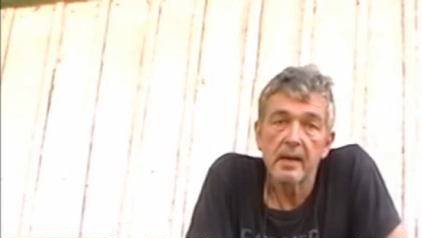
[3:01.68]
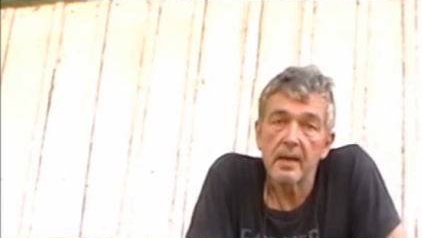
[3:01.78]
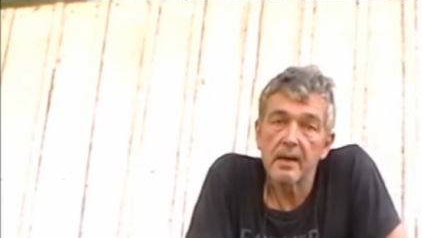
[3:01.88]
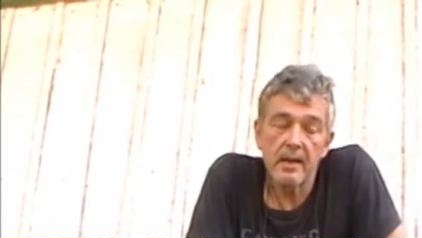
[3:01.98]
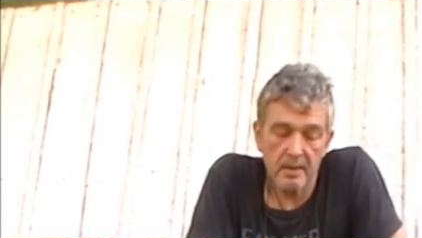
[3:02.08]

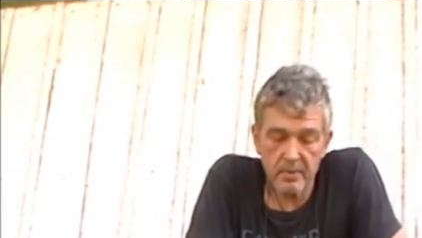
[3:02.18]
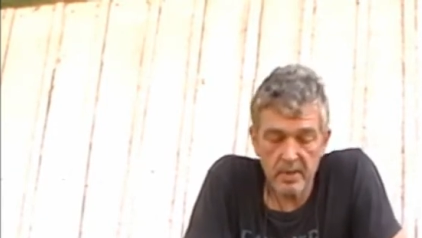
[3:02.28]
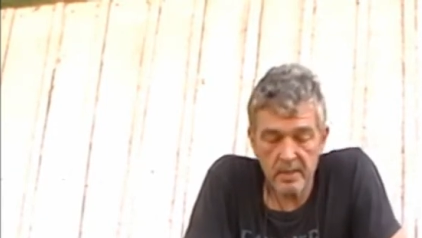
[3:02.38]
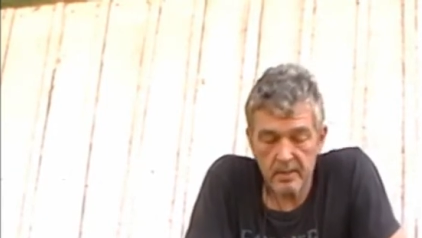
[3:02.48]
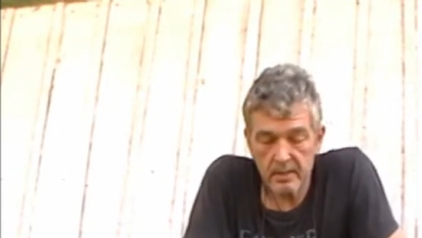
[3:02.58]
And
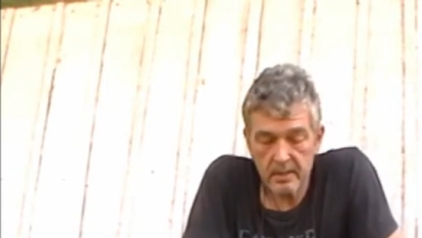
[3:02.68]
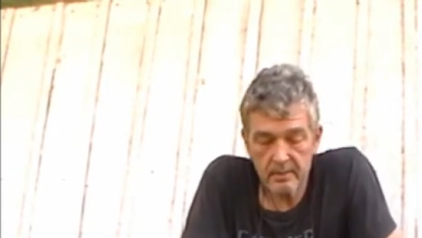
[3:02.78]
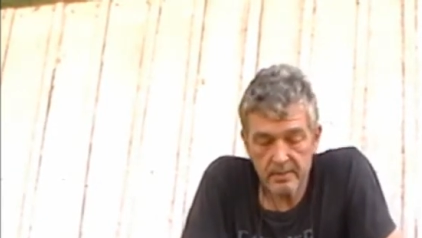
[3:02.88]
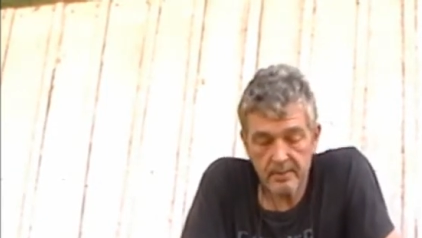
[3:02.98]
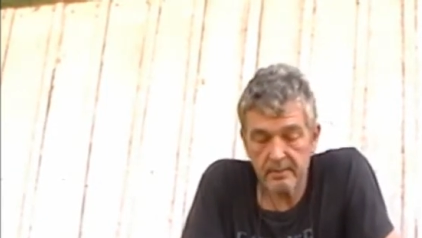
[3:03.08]
anybody
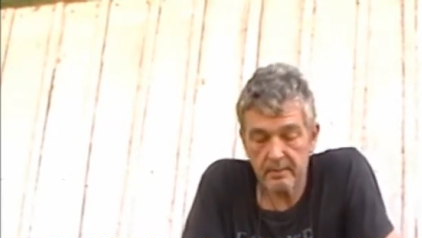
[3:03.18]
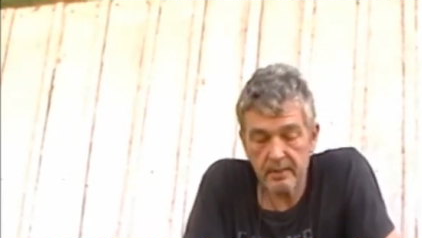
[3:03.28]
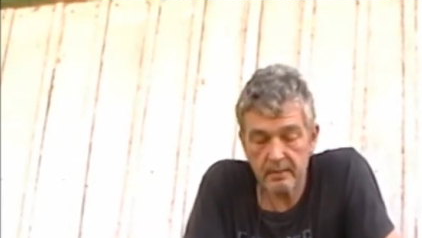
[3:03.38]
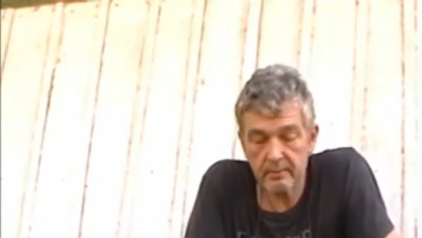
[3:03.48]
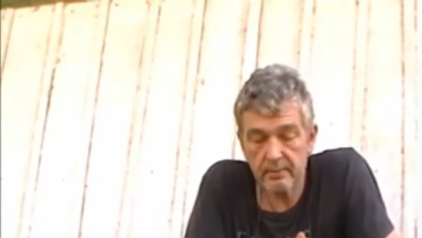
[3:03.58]

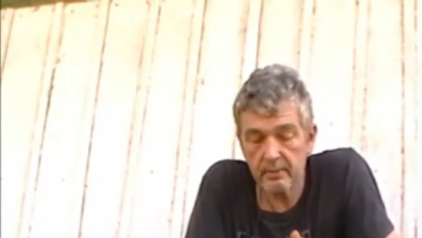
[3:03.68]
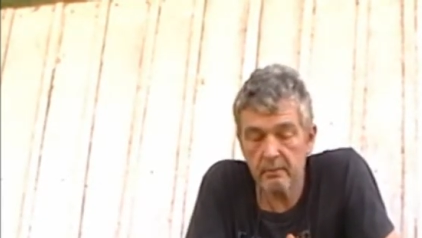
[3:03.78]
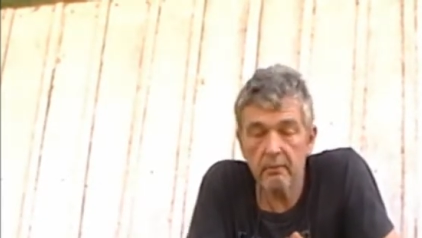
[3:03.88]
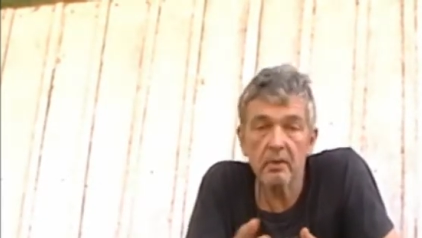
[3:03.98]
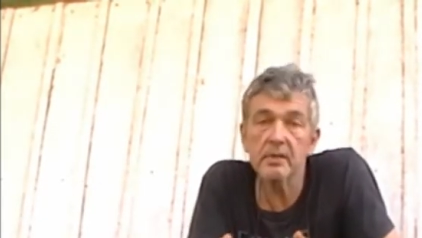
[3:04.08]
that
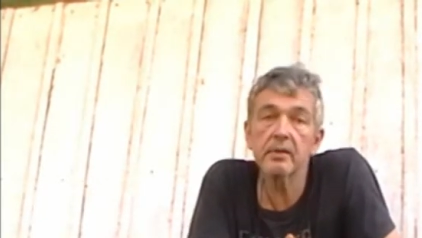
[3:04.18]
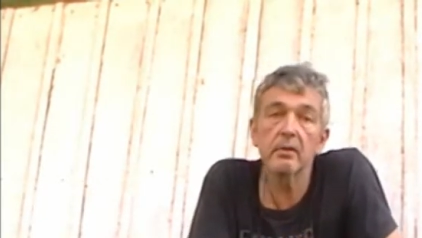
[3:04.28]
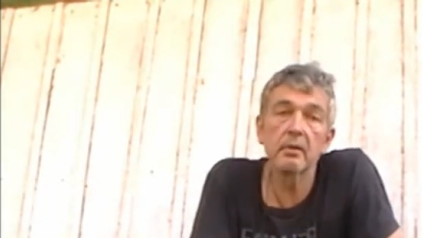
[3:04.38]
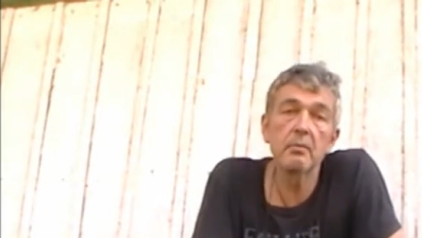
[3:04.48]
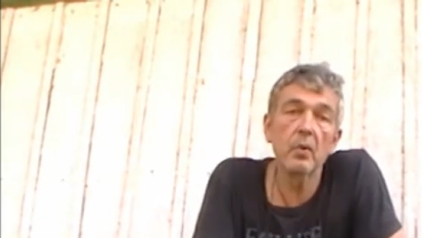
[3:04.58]
wants to
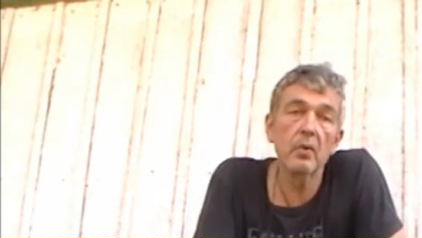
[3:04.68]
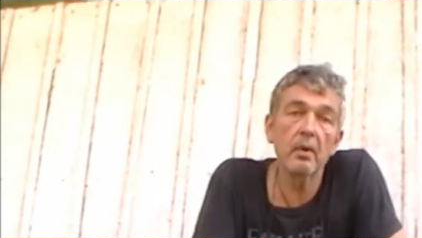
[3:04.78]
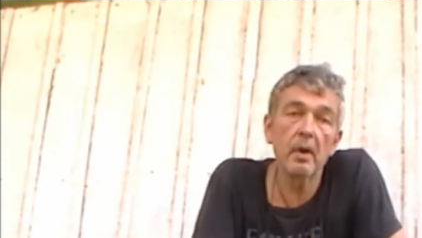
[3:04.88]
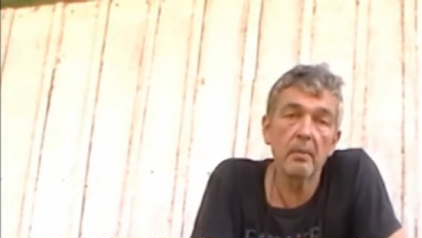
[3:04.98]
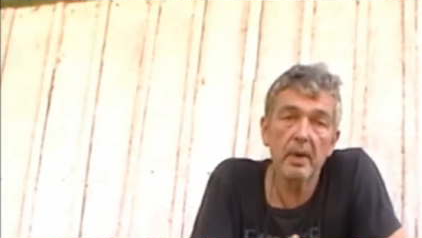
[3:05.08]
learn
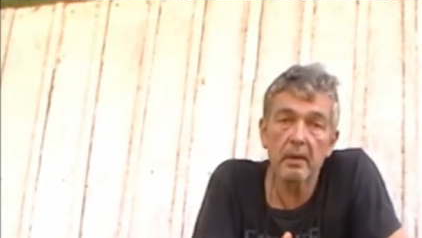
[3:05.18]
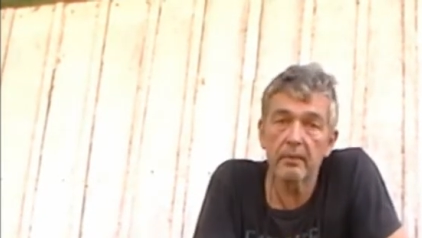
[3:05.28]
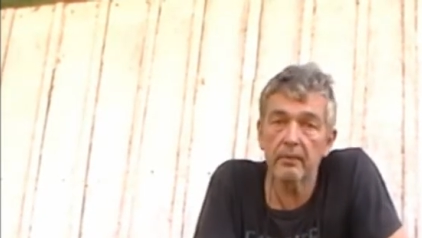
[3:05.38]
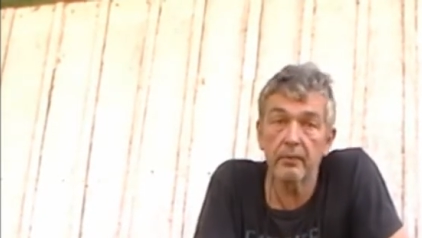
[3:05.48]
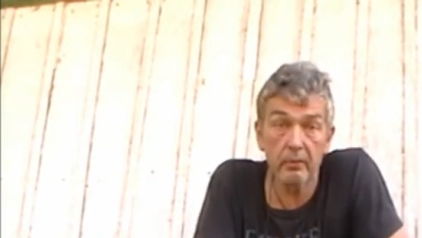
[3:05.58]
more
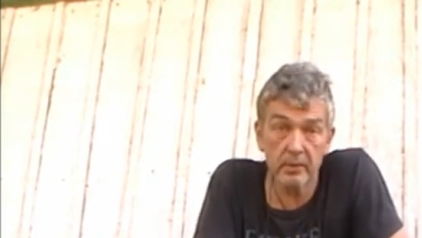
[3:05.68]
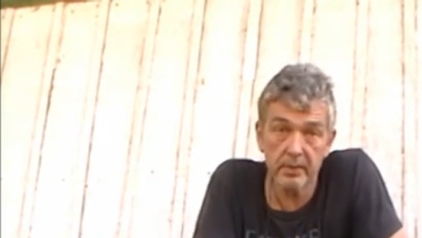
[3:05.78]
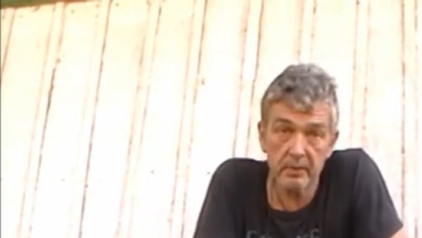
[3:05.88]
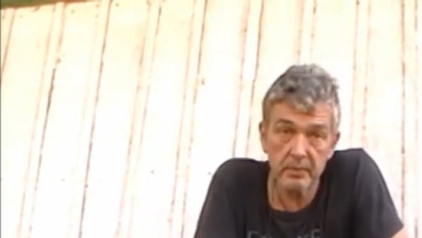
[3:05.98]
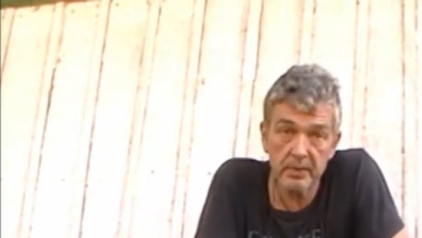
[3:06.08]
about doing
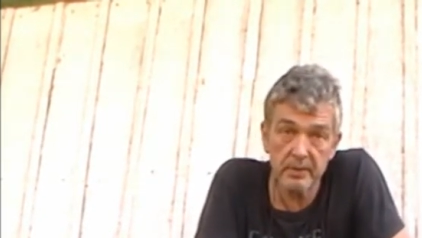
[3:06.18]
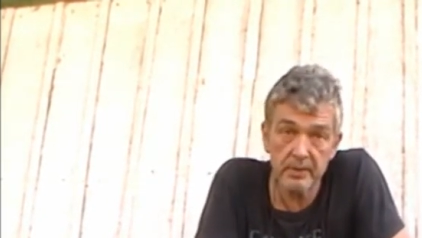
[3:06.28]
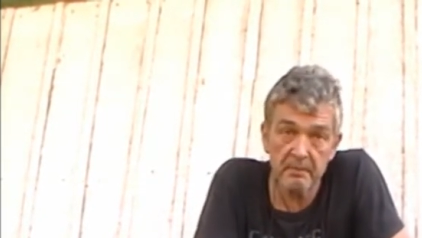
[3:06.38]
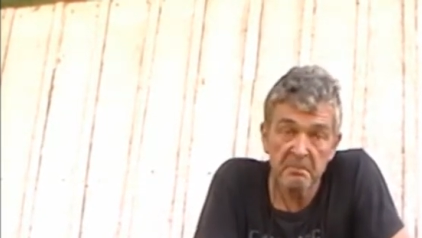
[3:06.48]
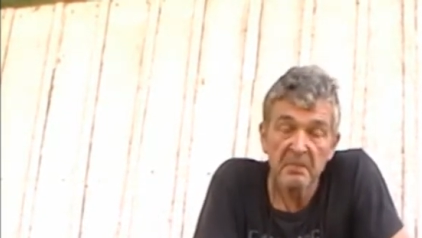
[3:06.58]

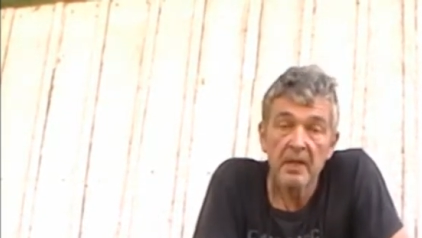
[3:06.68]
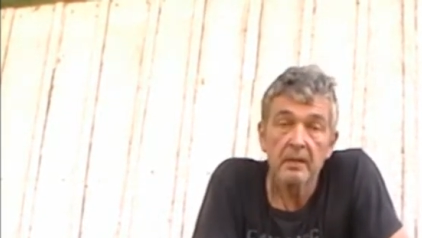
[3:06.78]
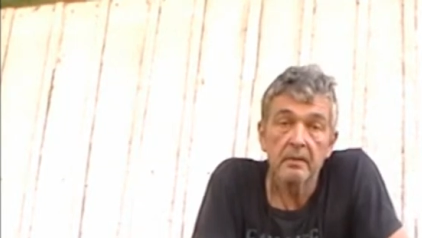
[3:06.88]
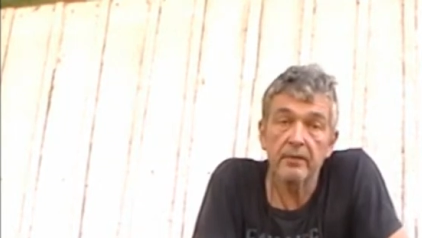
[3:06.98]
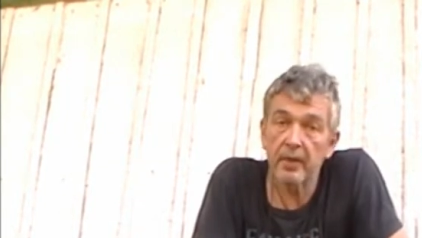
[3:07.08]
ceremonies,
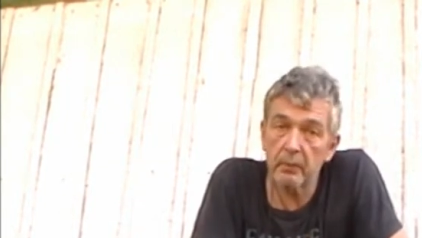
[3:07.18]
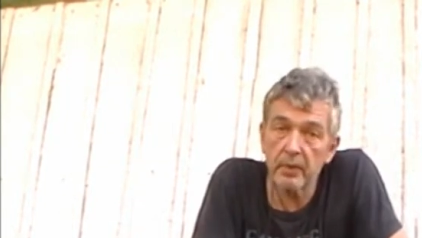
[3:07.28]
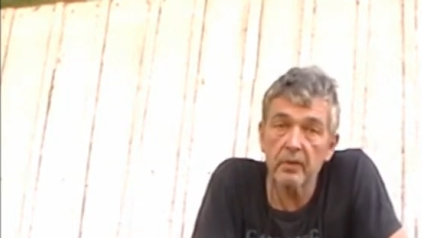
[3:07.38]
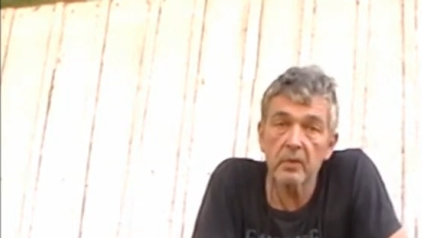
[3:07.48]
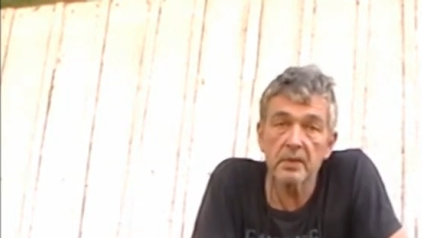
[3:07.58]
the
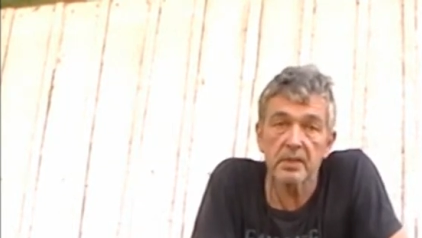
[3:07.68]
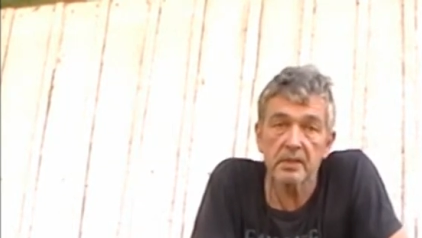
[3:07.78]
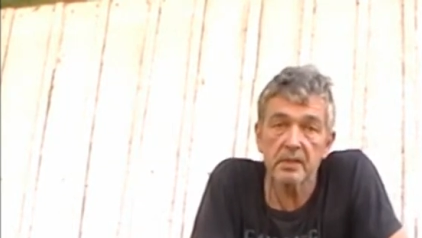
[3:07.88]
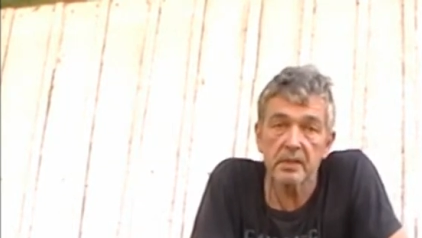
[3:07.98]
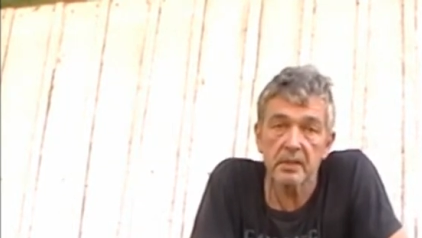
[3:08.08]
10-week course
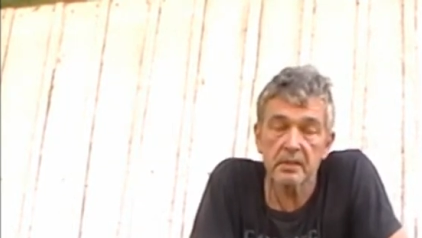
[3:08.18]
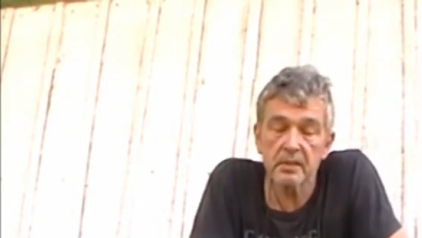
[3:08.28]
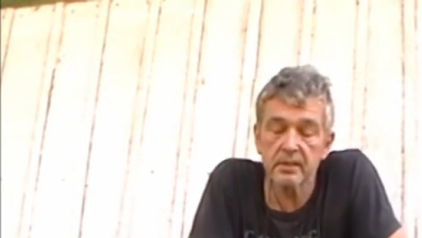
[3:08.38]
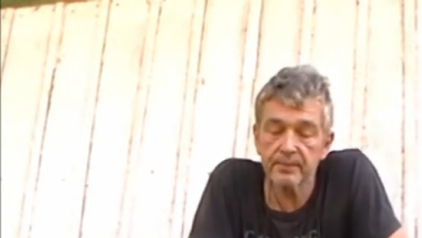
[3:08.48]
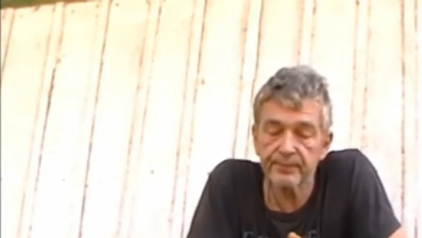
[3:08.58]

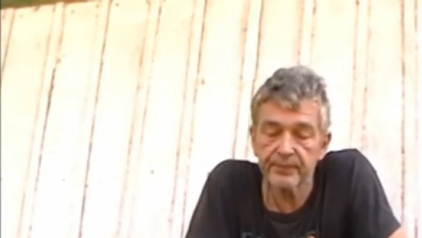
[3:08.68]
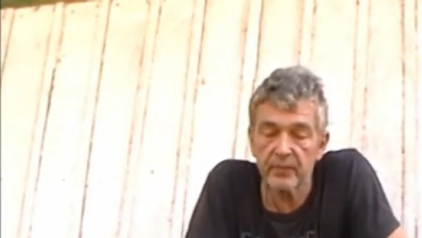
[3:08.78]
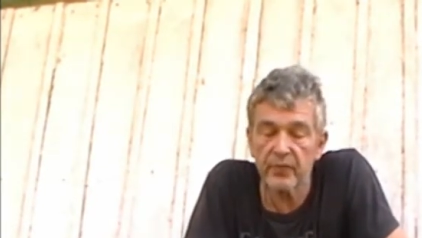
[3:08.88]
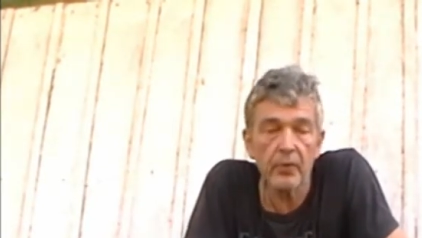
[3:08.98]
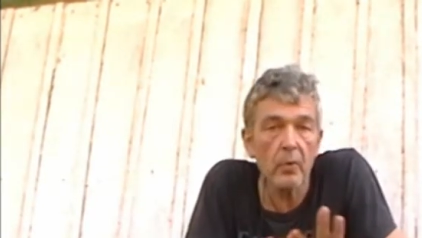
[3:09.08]
is
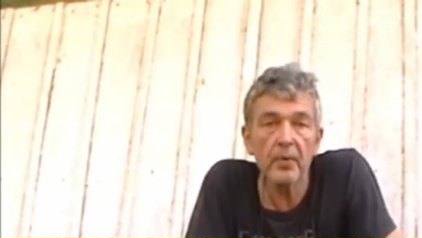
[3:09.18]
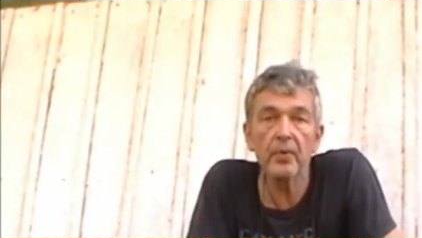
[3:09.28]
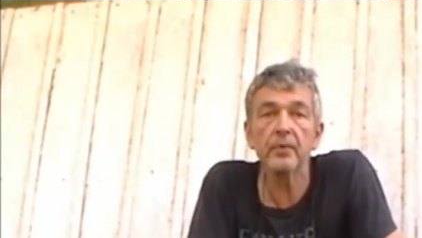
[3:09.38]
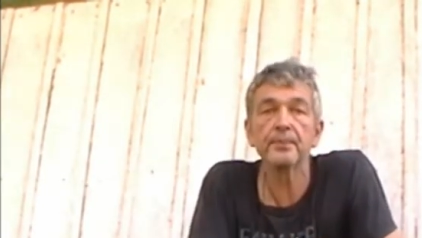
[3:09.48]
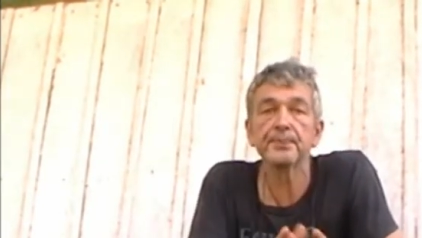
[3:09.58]

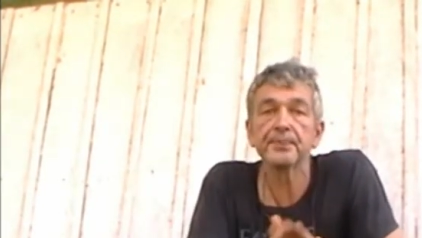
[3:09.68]
phenomenal.